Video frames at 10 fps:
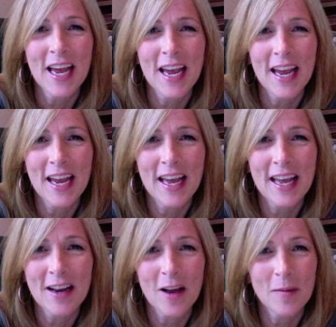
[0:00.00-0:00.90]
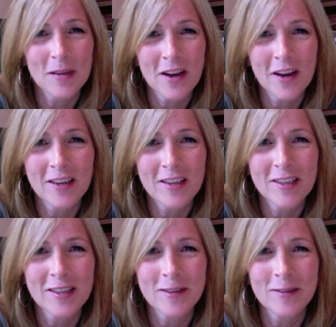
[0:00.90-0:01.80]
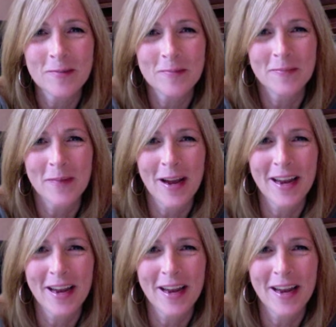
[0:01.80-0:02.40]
And I'll be talking to you soon. Bye.